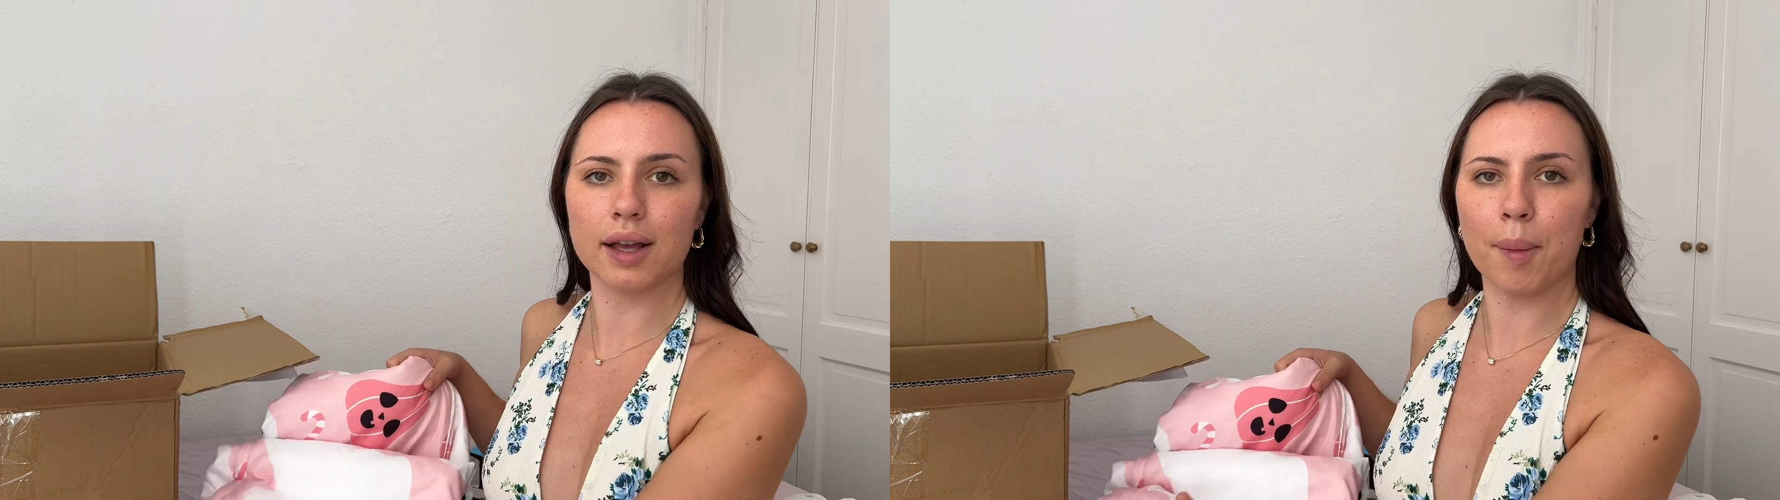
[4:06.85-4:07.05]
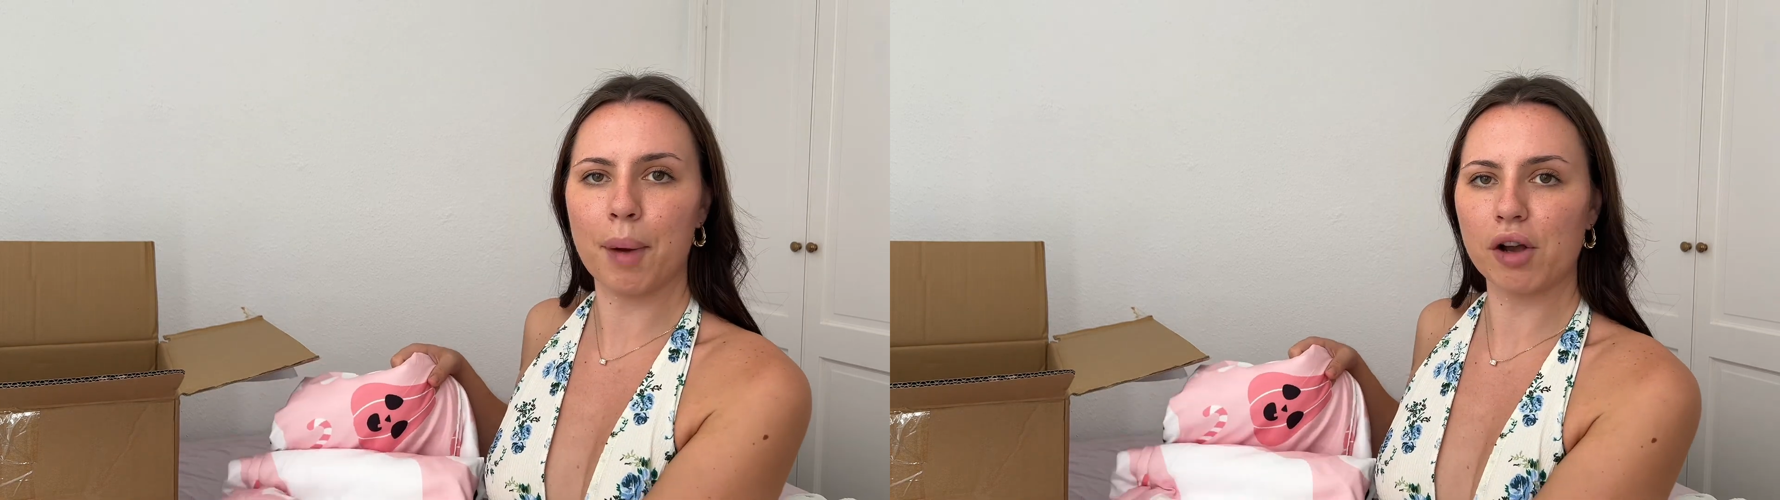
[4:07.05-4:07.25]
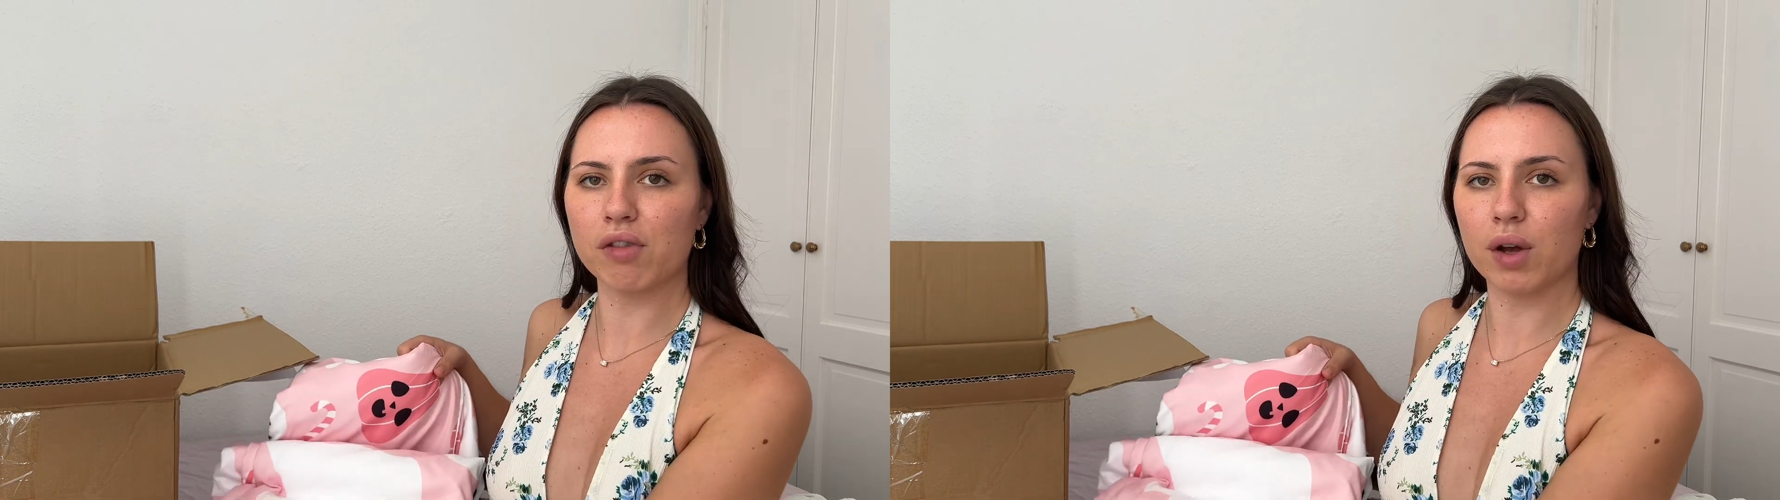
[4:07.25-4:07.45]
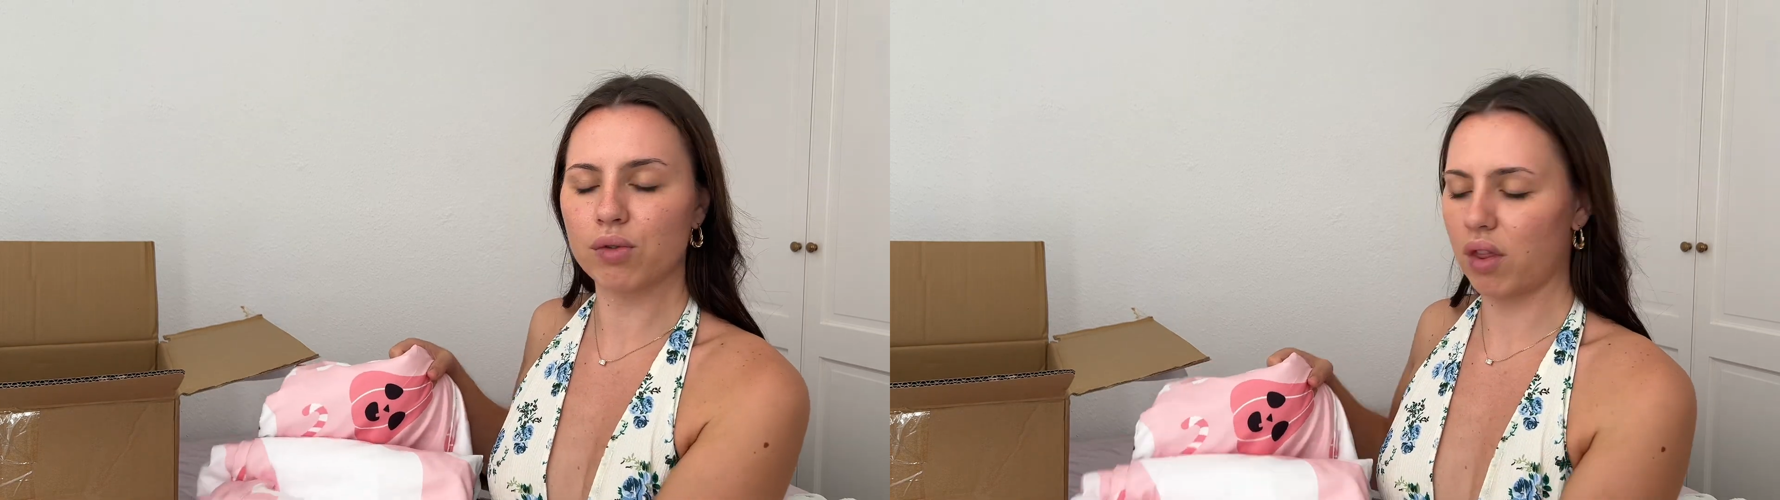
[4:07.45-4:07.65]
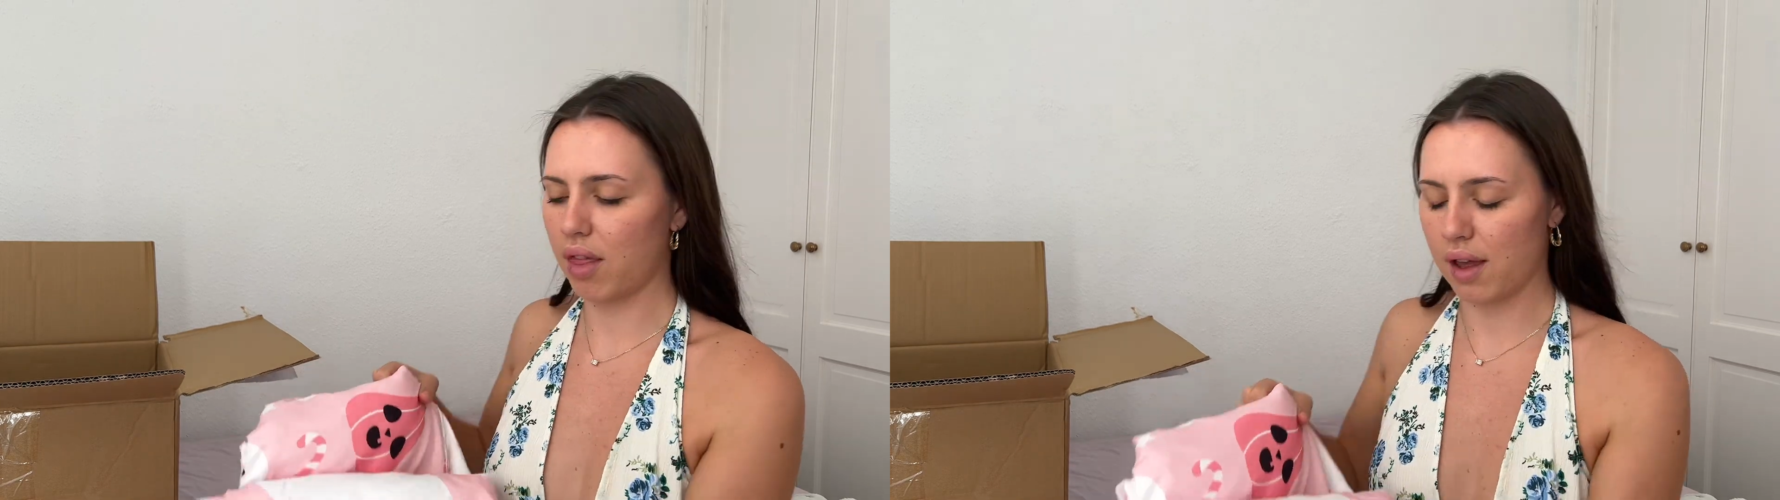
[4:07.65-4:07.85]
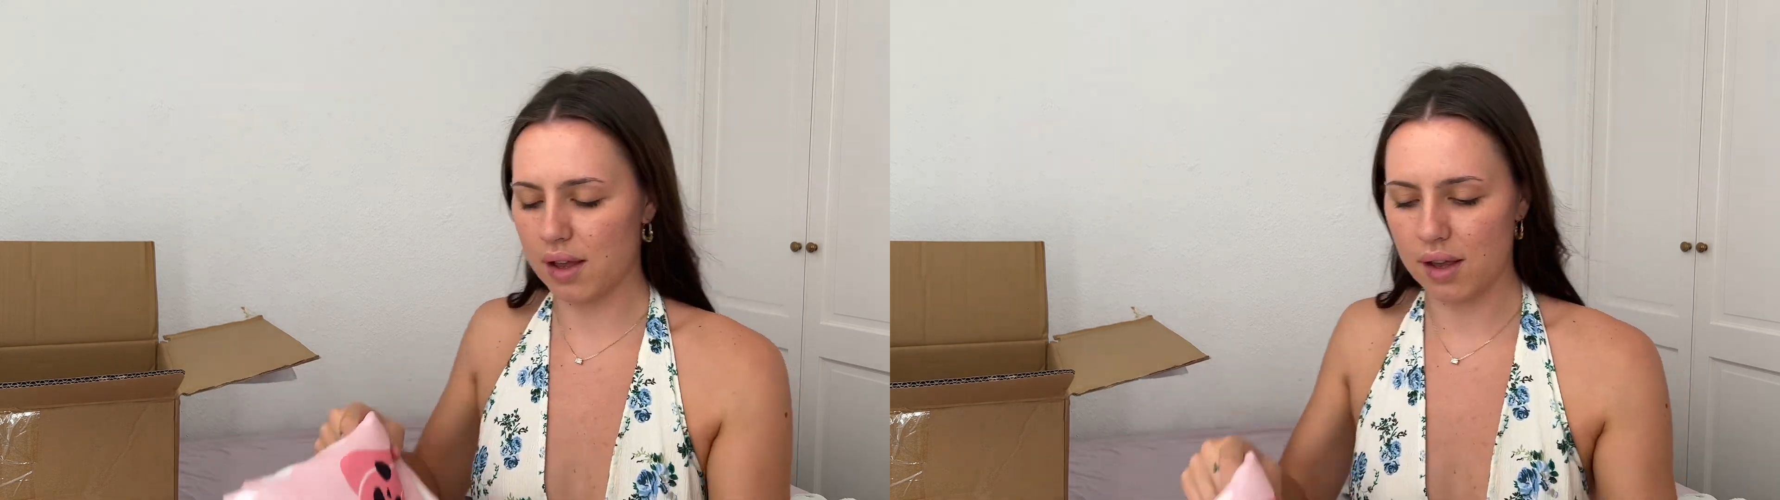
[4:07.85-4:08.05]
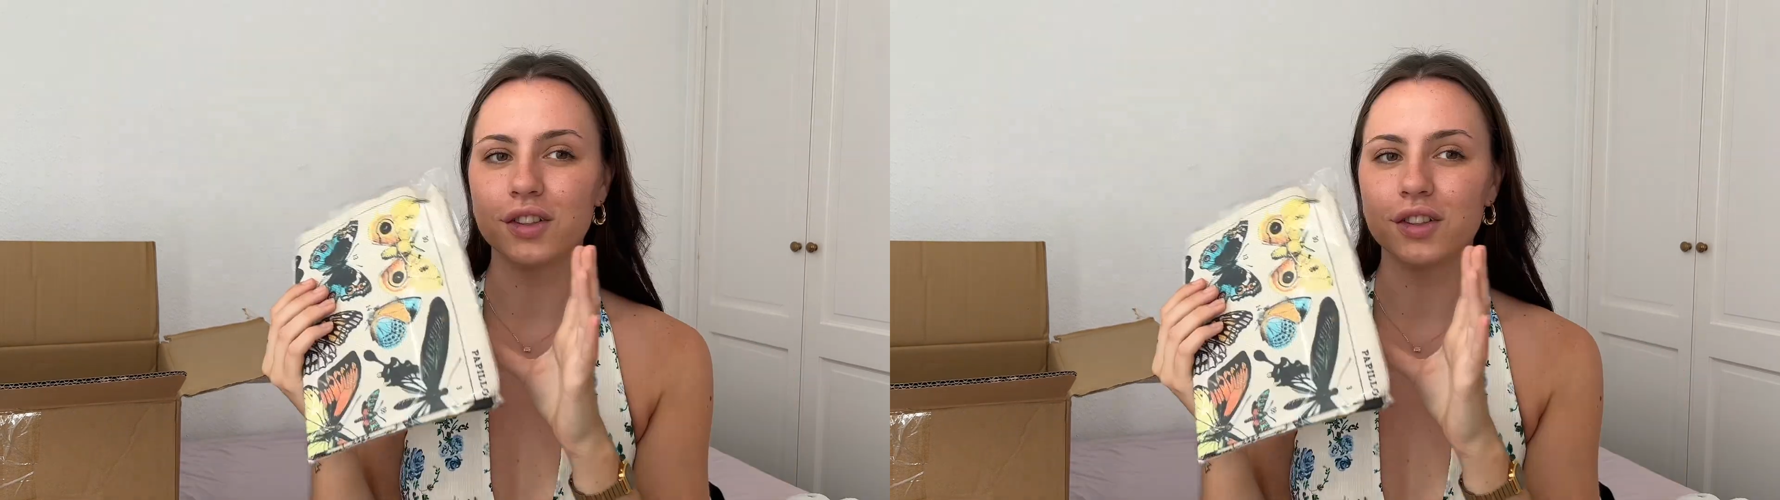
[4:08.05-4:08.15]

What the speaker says: a background thing.